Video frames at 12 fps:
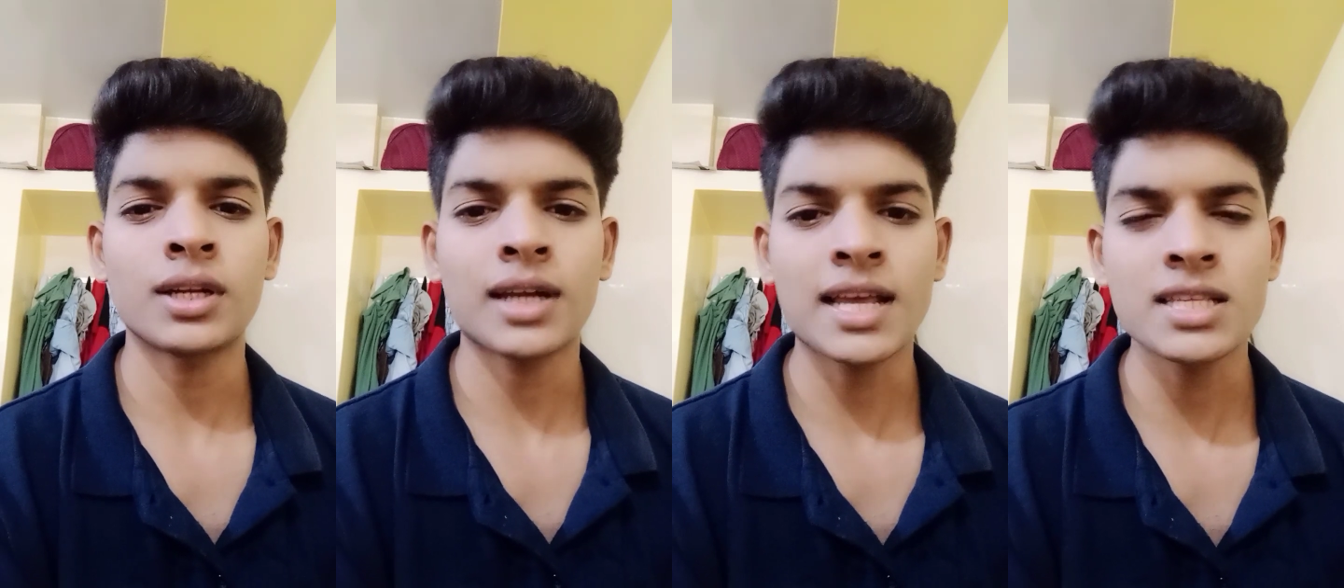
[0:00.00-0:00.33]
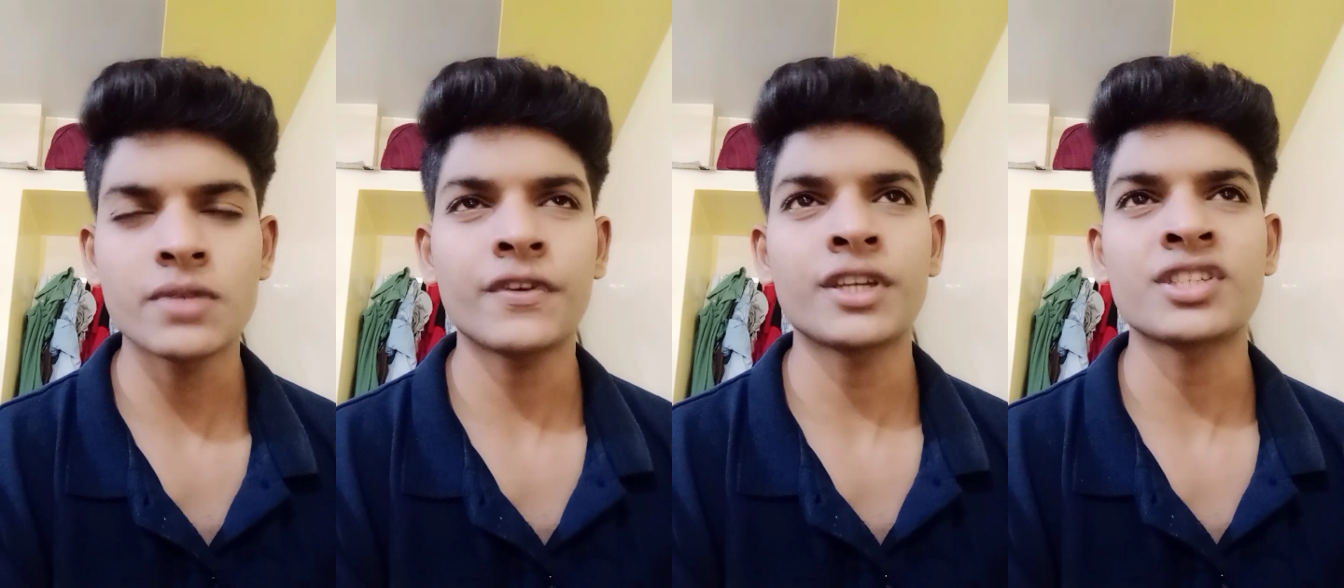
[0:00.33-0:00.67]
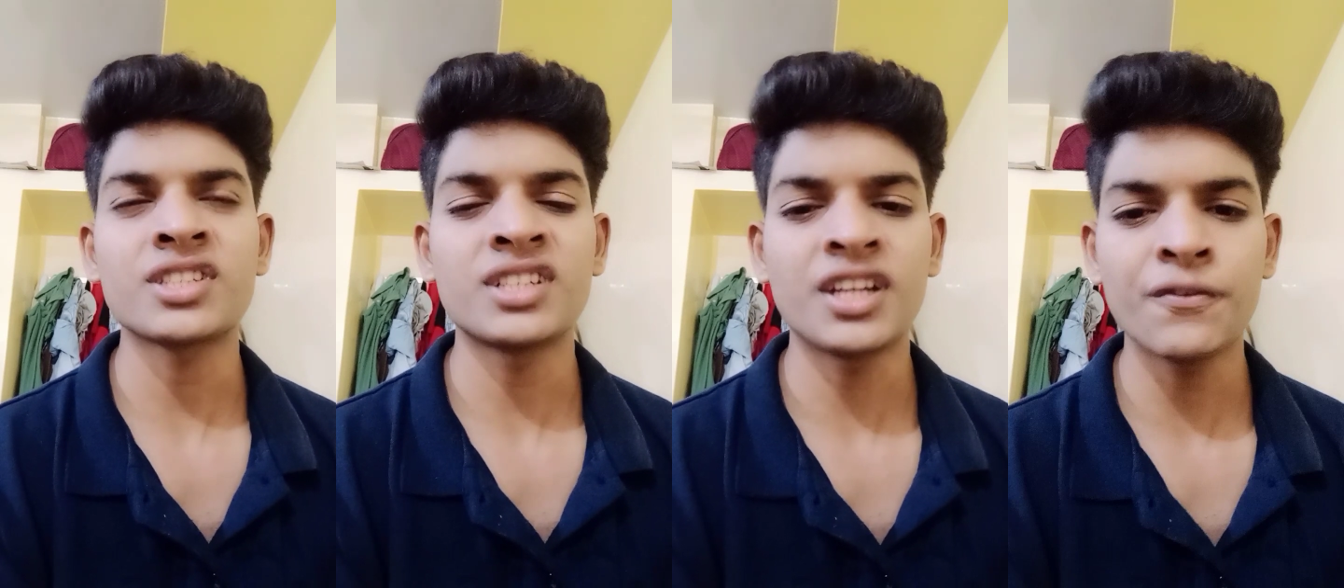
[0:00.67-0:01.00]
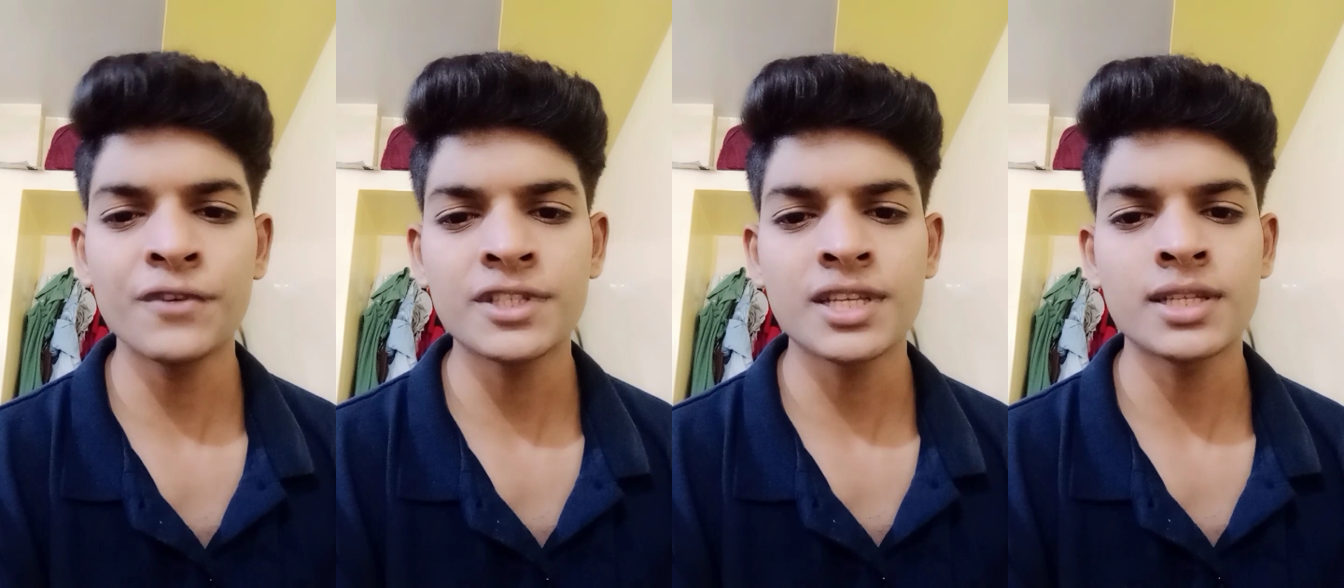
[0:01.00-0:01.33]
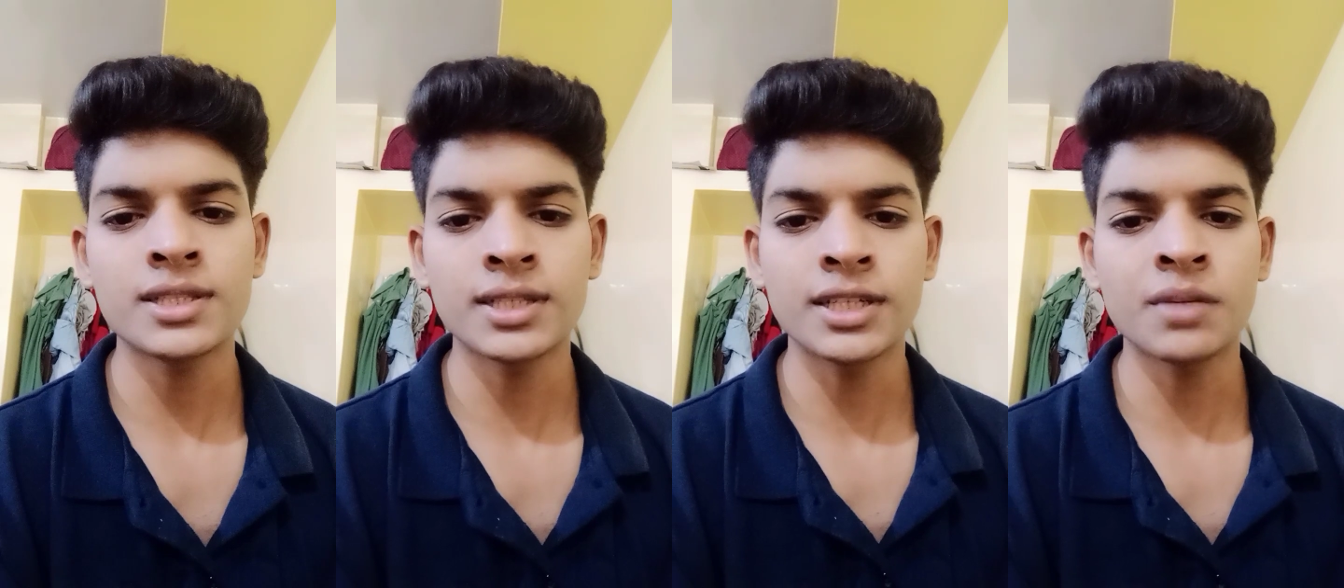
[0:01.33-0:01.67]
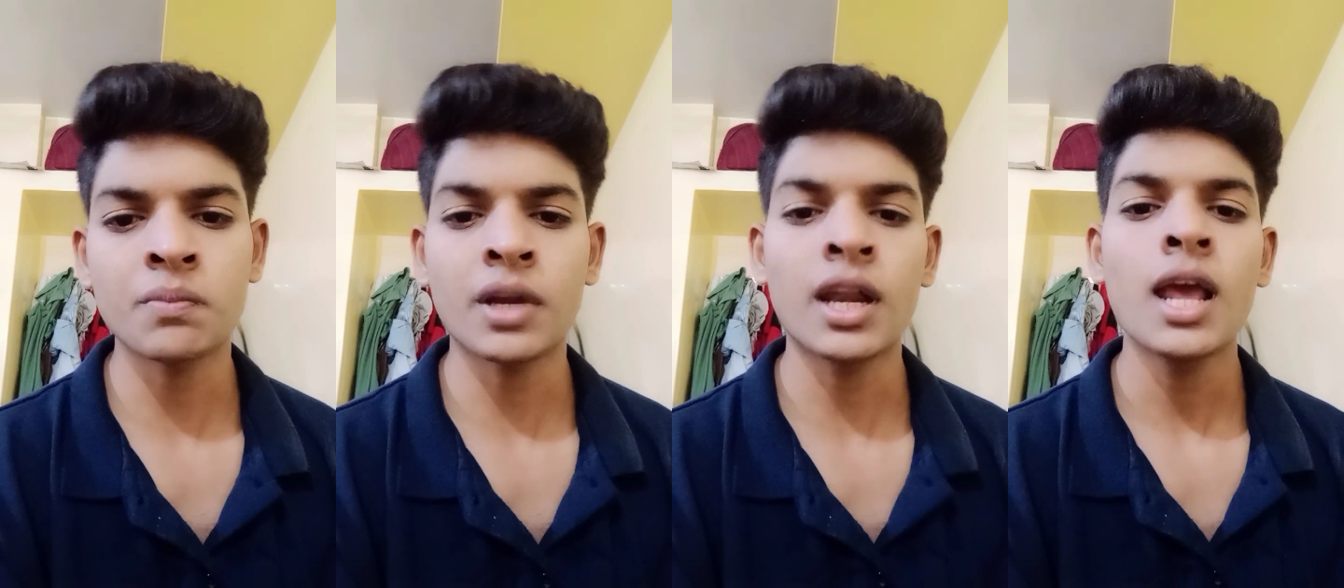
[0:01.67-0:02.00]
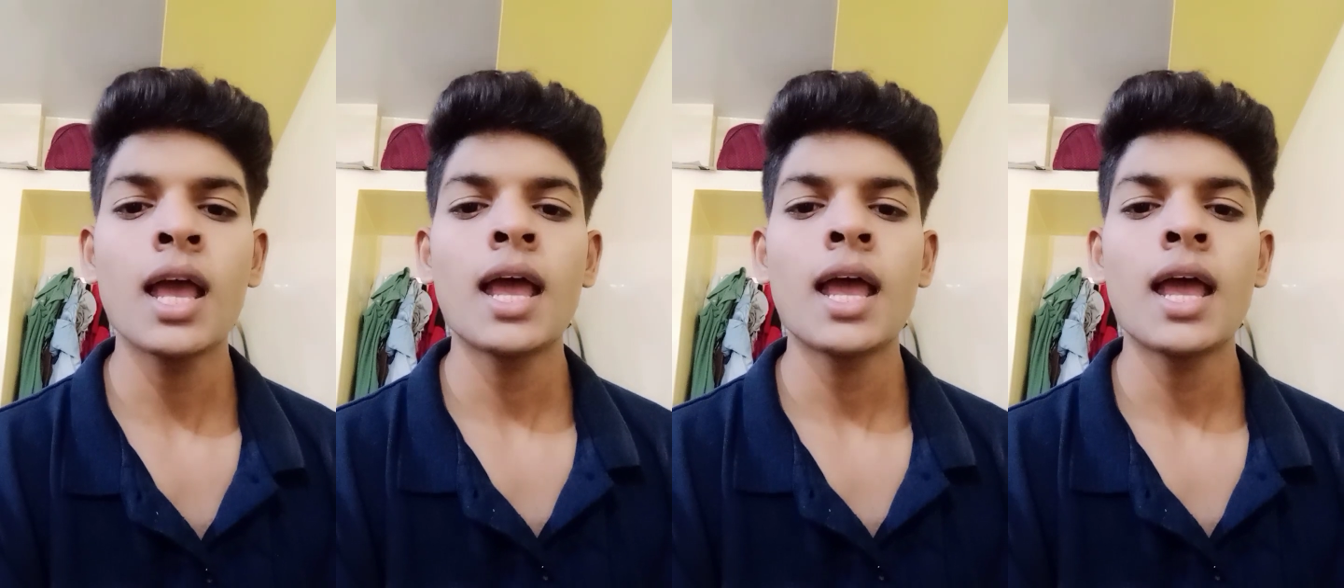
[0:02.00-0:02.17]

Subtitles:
classification, deficiency treatment,